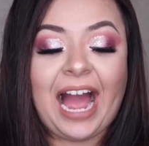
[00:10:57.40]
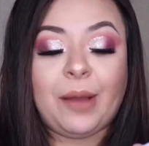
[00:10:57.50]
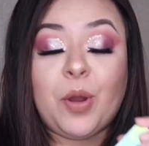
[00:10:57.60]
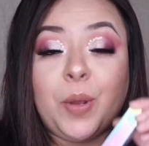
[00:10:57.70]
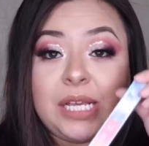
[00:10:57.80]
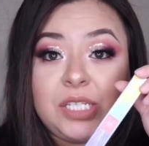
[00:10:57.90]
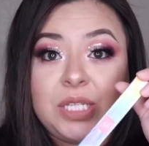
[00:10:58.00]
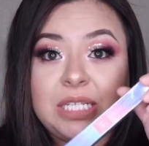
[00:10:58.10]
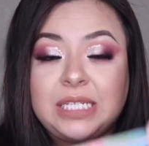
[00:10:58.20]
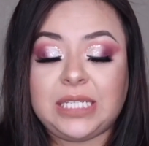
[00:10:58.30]
um, okay, so
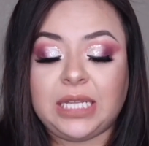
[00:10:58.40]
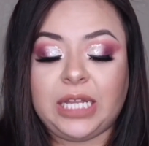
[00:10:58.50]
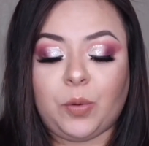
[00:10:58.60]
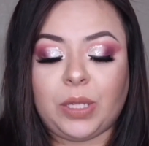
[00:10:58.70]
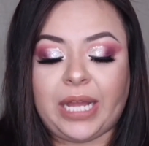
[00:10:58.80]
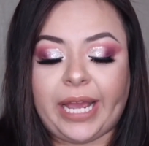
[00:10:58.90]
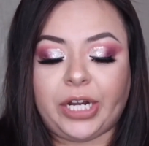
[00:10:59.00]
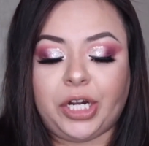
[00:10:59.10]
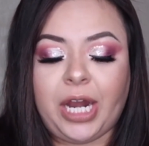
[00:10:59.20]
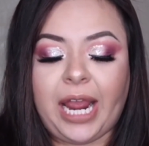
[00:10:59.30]
this is the liquid
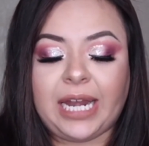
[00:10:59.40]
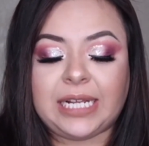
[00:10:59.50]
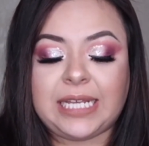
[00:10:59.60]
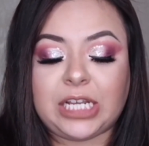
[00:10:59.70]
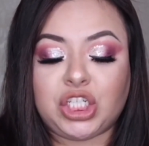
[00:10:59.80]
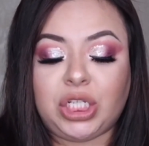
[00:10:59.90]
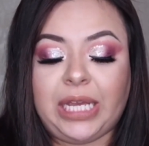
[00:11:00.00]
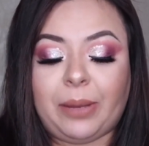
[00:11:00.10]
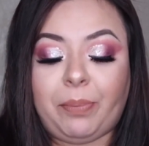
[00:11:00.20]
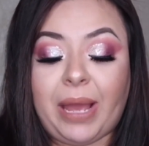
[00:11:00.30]
liner and it's actually
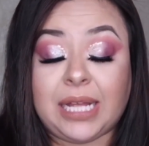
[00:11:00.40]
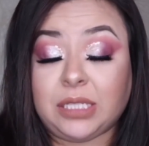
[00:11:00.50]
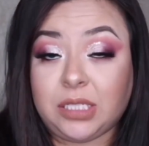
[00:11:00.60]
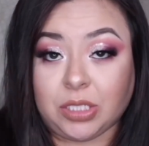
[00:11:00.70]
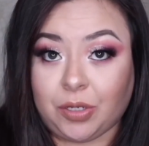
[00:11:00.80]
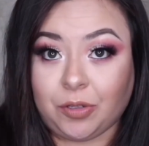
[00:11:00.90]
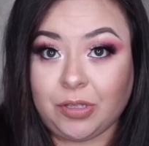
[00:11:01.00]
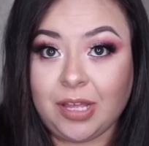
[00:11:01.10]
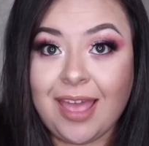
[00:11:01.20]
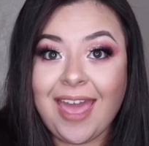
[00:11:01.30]
a
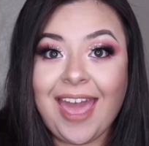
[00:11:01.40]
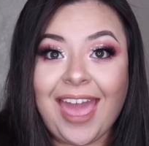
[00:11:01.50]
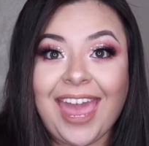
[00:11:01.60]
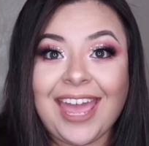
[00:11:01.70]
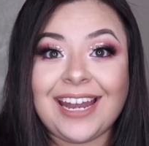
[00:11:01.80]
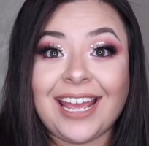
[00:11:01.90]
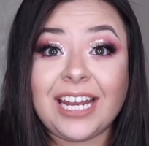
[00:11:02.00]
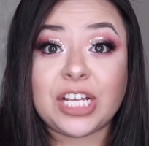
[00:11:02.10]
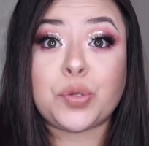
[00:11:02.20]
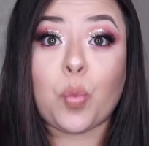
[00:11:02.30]
pencil and it
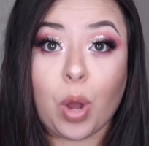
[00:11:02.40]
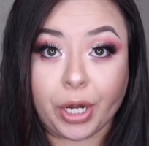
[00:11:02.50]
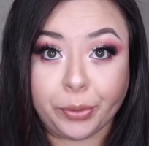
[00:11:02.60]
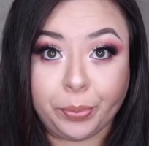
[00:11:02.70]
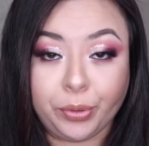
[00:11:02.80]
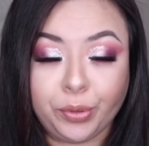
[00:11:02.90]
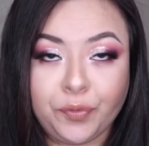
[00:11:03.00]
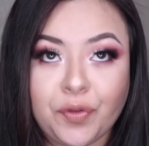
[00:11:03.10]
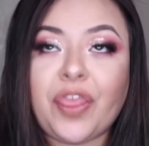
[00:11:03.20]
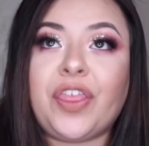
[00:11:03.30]
is waterproof.
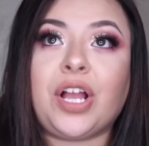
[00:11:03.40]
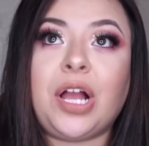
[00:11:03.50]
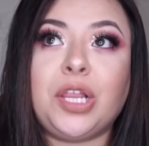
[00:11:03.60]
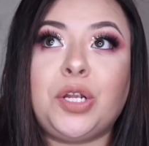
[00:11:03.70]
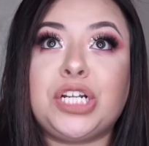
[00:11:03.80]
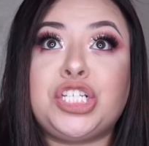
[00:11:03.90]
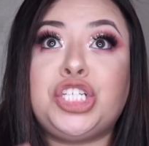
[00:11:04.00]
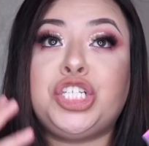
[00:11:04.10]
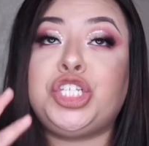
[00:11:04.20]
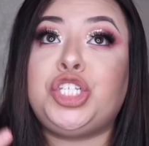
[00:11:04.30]
The color is
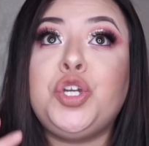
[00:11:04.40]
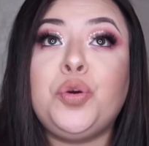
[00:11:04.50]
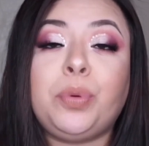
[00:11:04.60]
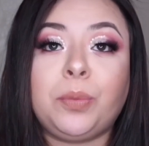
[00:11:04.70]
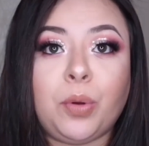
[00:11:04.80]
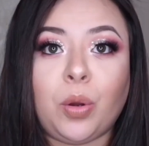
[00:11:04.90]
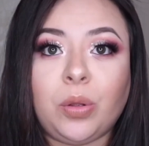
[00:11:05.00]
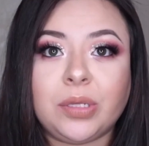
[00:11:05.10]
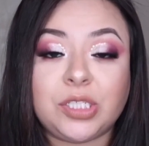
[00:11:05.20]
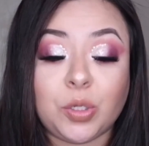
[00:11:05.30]
super
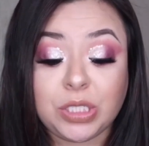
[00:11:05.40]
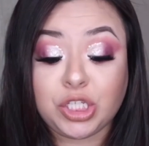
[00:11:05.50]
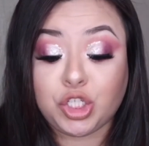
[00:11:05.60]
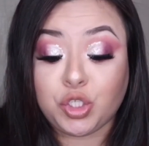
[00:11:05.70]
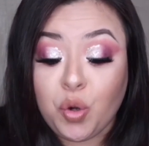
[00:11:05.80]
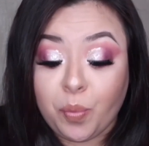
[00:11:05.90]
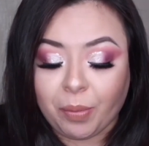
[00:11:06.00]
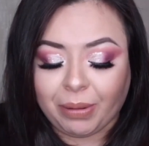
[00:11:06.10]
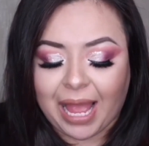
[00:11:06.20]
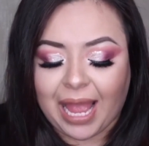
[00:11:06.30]
bold, so it's super
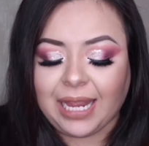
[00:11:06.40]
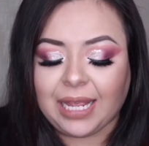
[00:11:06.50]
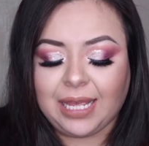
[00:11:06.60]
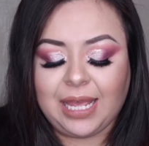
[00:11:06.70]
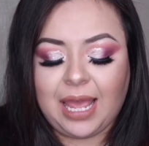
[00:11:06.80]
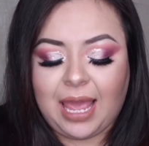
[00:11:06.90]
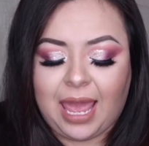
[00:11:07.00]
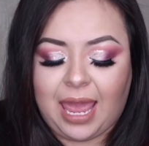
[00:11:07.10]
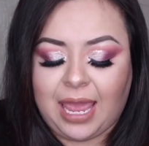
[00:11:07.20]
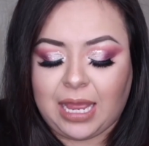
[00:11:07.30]
black.
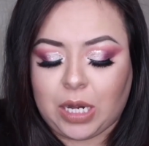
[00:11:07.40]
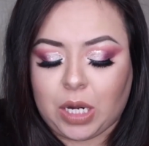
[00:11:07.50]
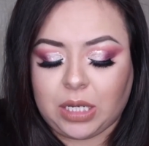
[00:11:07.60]
And